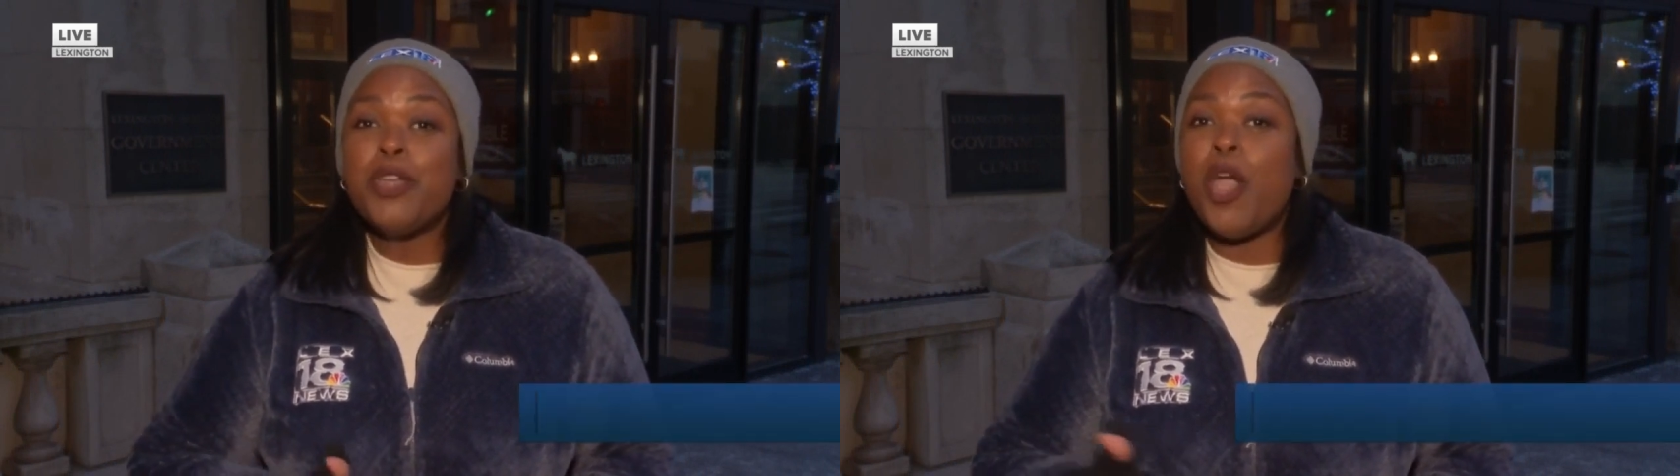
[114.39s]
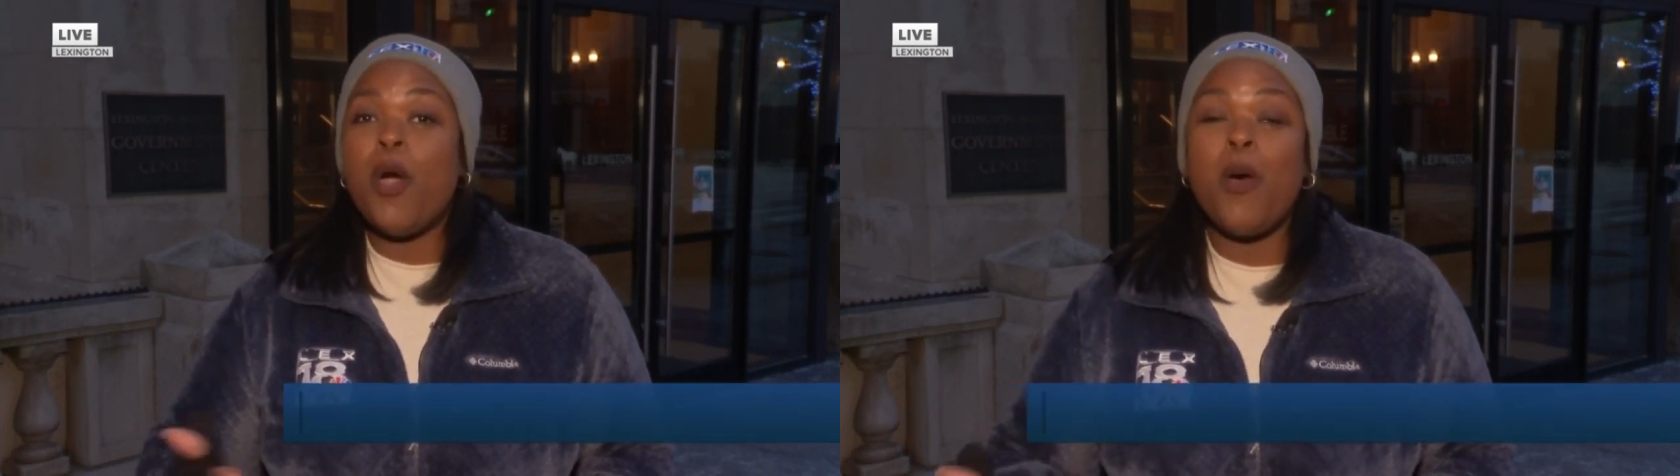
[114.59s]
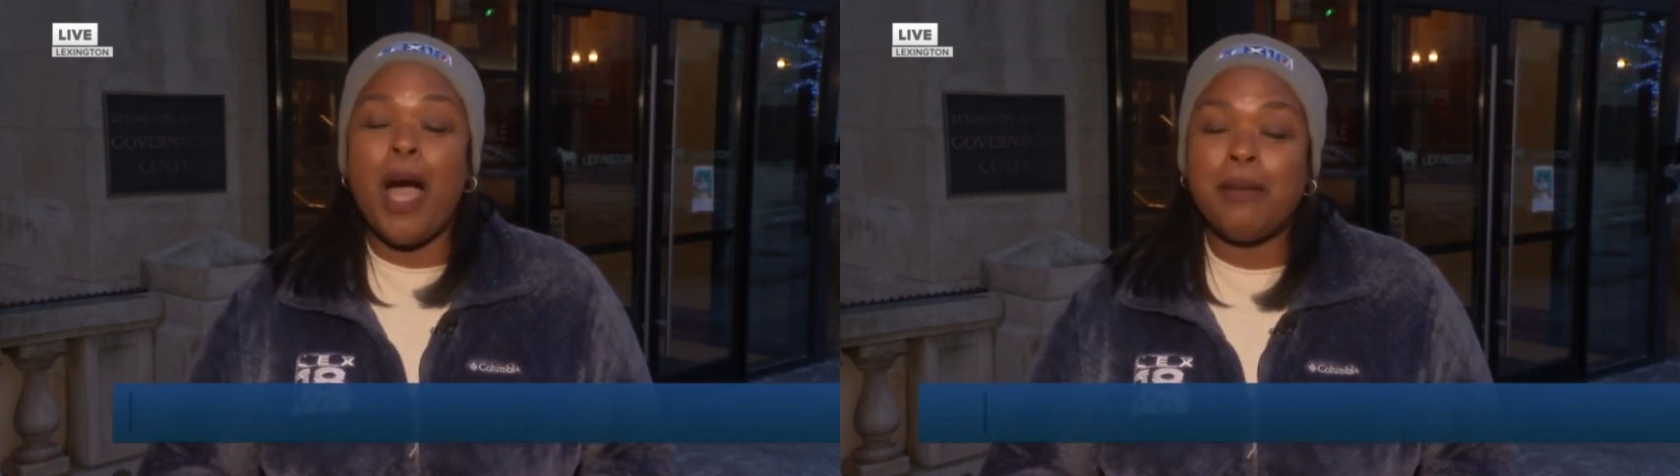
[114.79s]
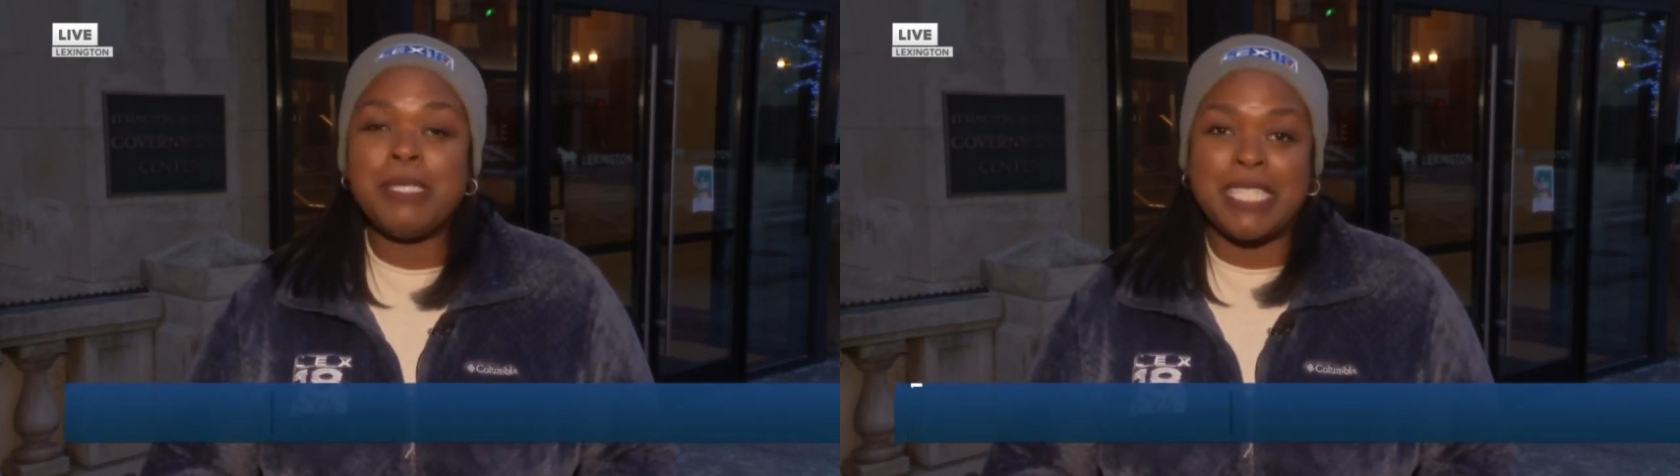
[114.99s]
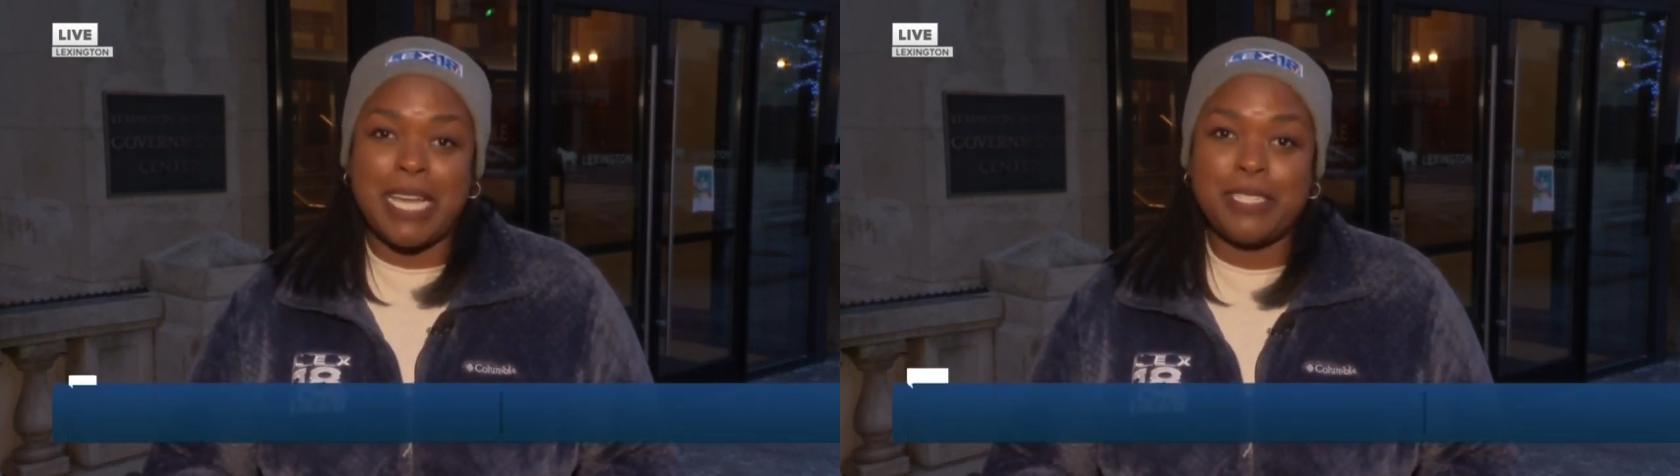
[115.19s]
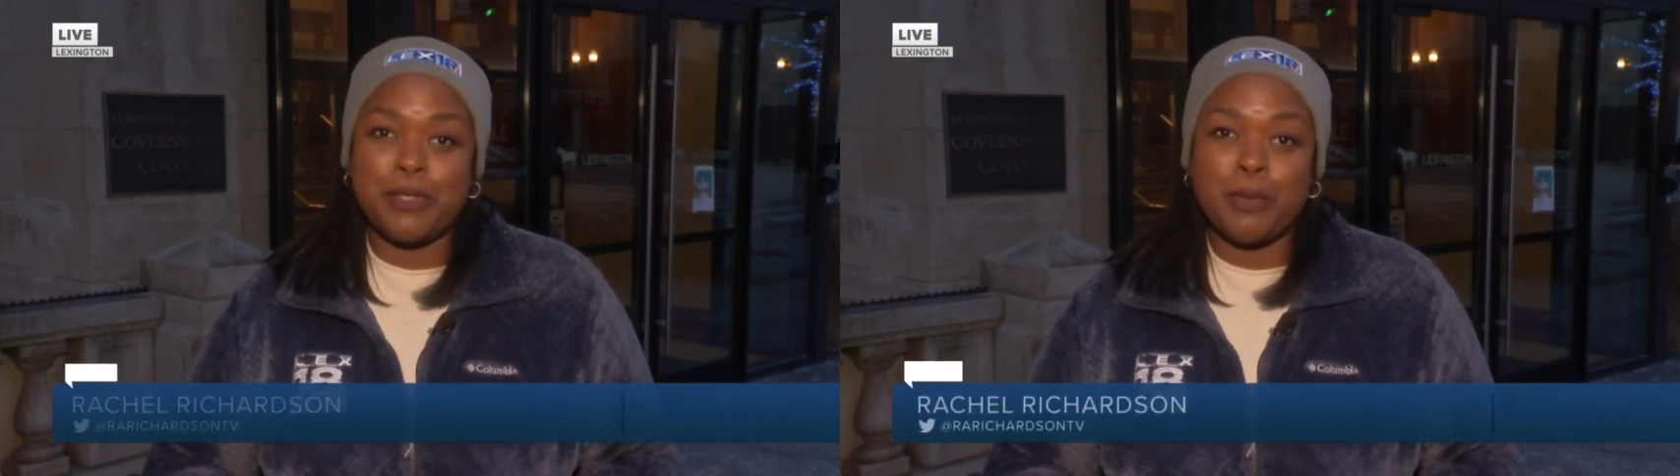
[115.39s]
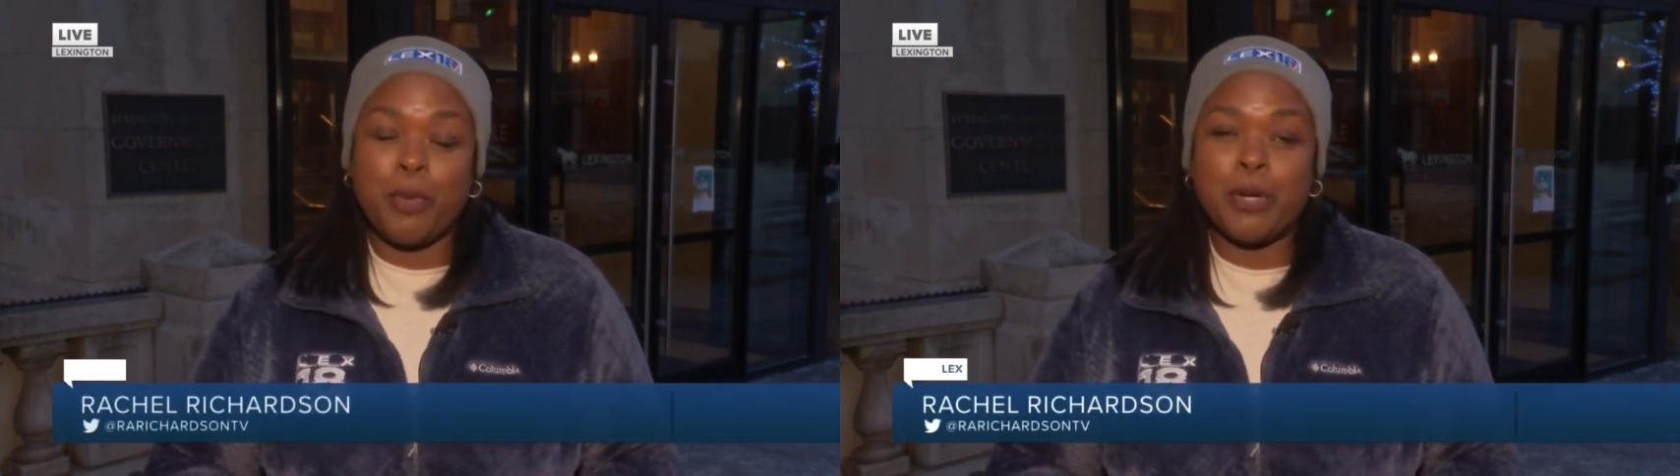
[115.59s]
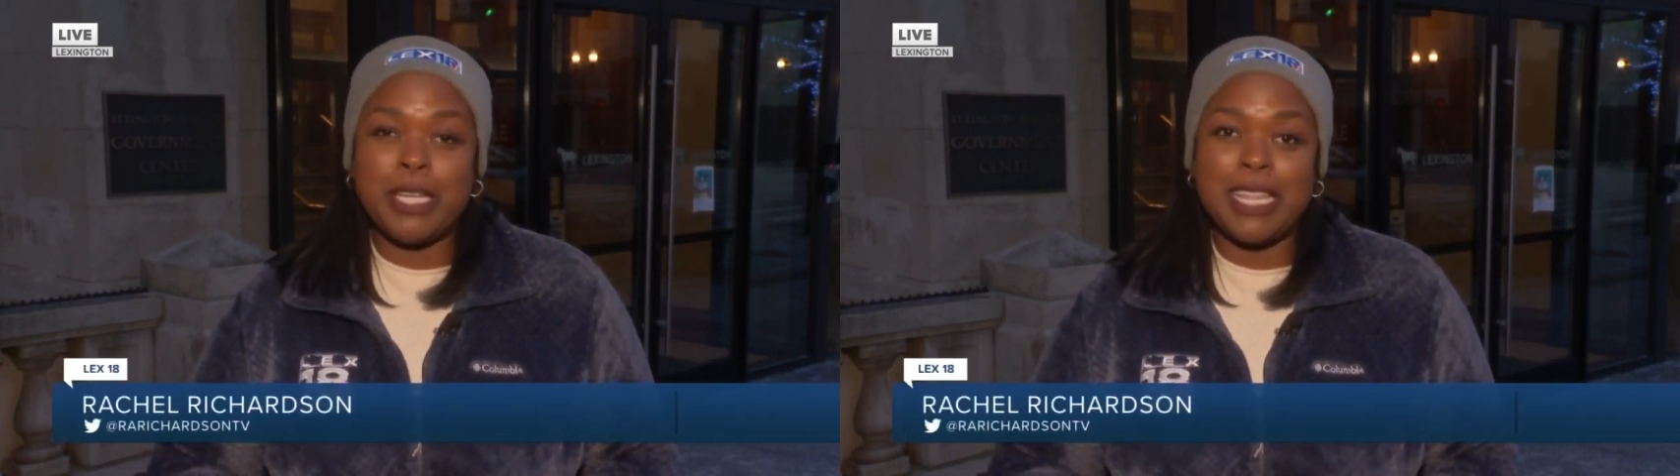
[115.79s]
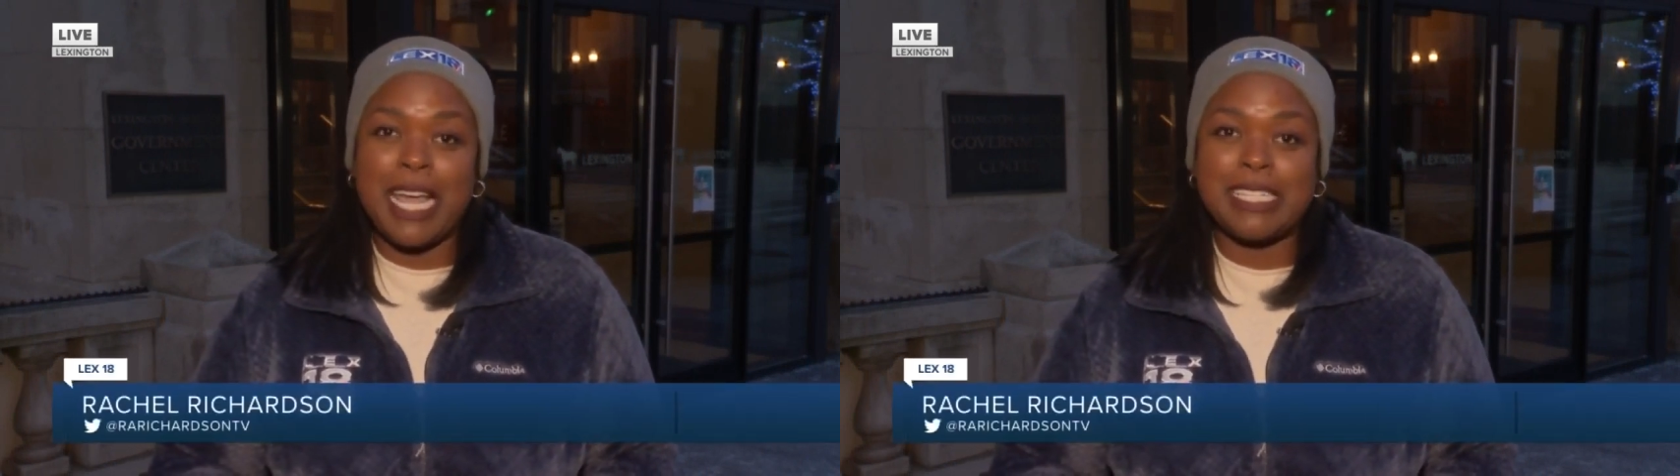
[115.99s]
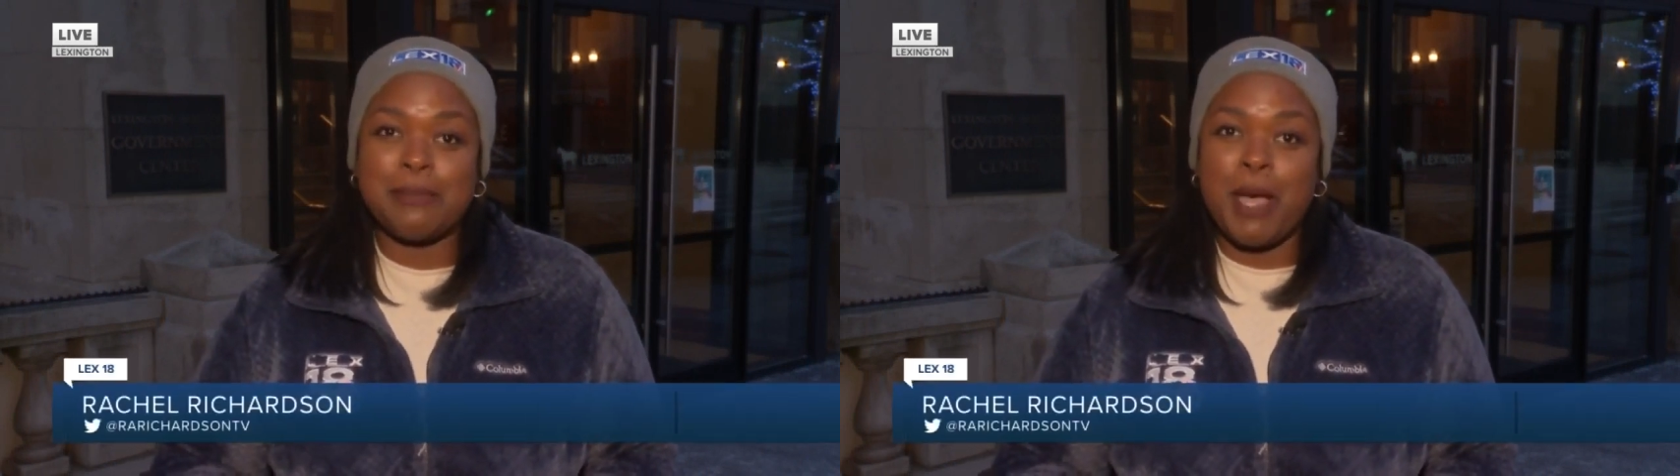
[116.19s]
no homicides reported
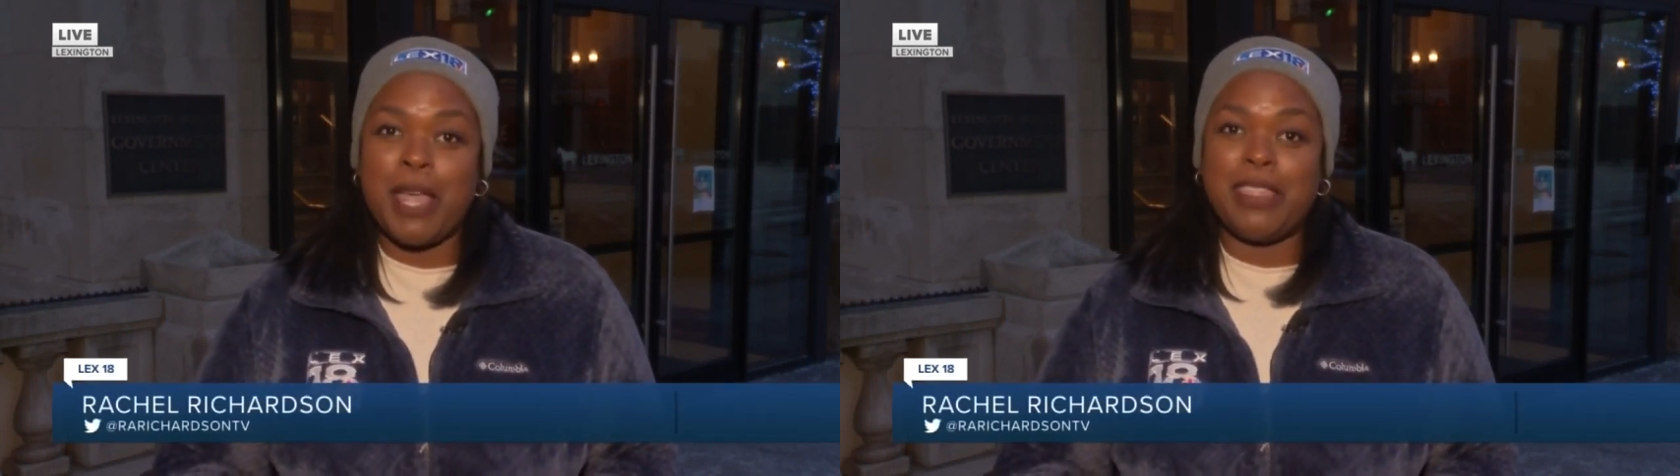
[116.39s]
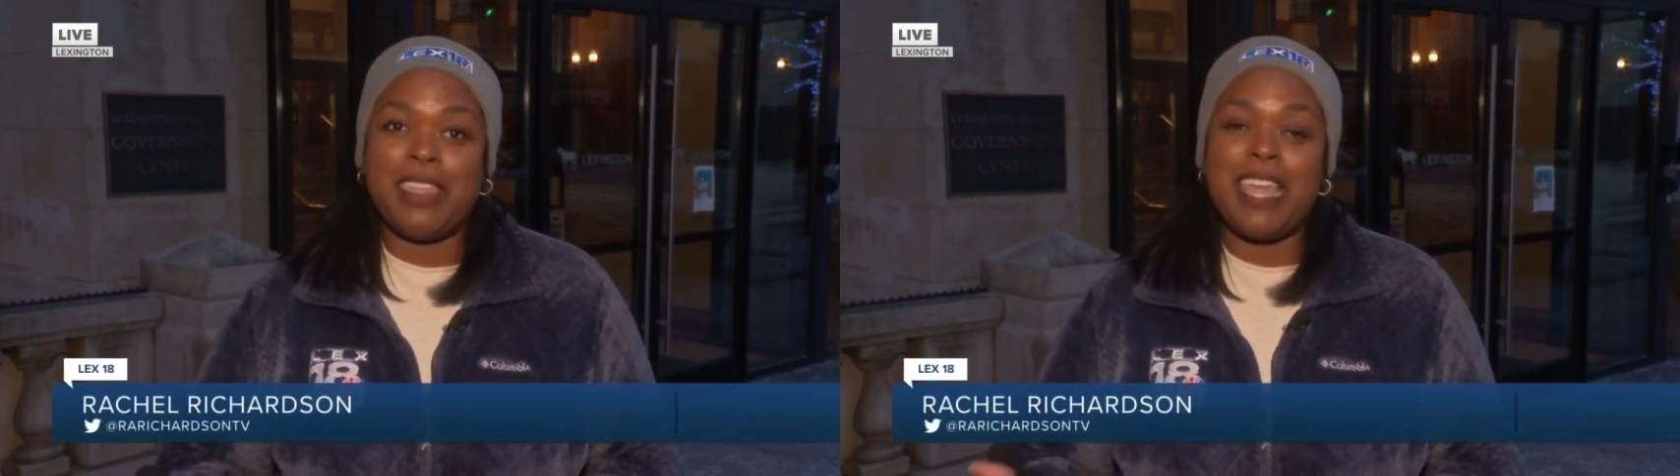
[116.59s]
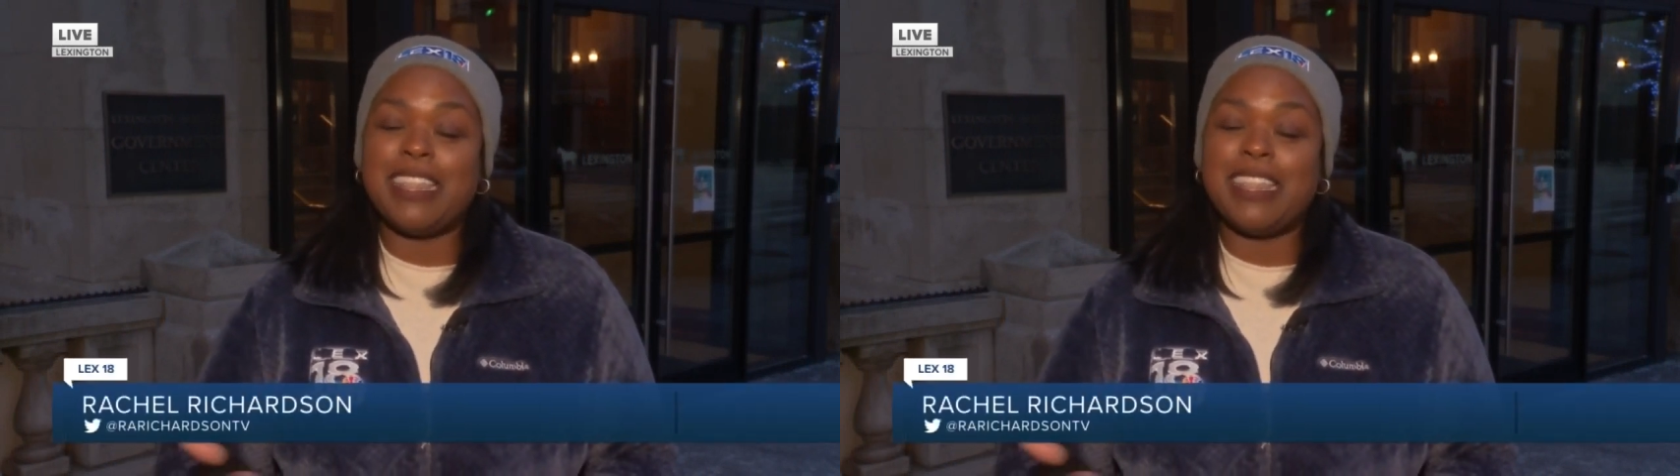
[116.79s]
last month.